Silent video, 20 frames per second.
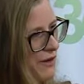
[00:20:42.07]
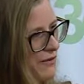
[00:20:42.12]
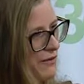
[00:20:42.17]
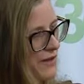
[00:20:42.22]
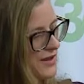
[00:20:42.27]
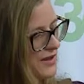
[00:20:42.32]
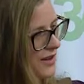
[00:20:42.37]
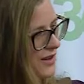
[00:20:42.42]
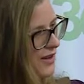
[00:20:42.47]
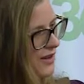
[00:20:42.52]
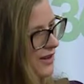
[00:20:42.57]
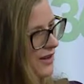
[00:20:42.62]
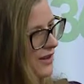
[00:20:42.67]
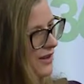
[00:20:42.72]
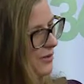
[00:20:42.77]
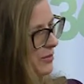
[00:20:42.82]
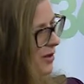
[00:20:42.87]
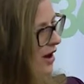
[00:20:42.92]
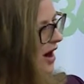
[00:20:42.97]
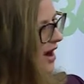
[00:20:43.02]
if it's on
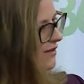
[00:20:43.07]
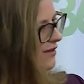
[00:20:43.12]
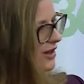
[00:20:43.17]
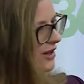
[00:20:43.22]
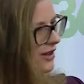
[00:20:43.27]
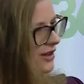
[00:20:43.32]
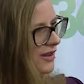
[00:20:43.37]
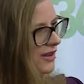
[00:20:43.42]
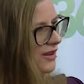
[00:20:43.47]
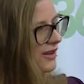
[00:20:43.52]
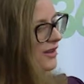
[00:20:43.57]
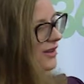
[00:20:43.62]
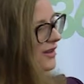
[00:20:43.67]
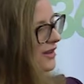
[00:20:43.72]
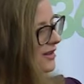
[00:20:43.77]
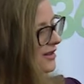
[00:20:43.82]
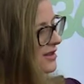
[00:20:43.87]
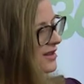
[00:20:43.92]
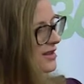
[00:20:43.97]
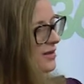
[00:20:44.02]
a private
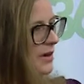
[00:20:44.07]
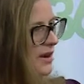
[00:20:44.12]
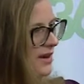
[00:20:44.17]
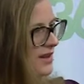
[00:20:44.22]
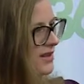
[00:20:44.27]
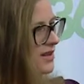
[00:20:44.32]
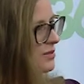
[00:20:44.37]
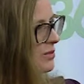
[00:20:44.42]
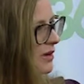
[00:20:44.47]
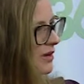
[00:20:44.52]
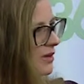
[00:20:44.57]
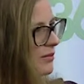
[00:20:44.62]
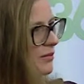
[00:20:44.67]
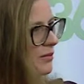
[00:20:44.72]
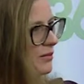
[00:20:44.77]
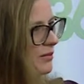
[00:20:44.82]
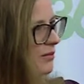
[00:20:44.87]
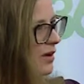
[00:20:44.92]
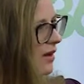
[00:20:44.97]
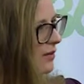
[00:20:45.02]
space, but
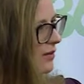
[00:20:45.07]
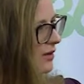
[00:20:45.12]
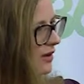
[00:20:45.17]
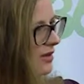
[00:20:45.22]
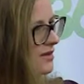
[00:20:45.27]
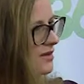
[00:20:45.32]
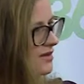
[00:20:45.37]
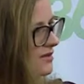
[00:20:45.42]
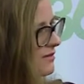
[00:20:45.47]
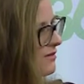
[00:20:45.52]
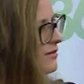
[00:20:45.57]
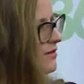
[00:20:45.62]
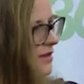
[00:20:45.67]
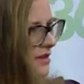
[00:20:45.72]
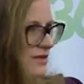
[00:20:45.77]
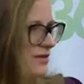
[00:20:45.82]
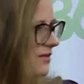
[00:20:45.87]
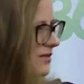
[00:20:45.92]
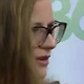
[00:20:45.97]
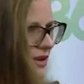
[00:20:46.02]
public is
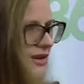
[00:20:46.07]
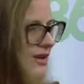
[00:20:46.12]
free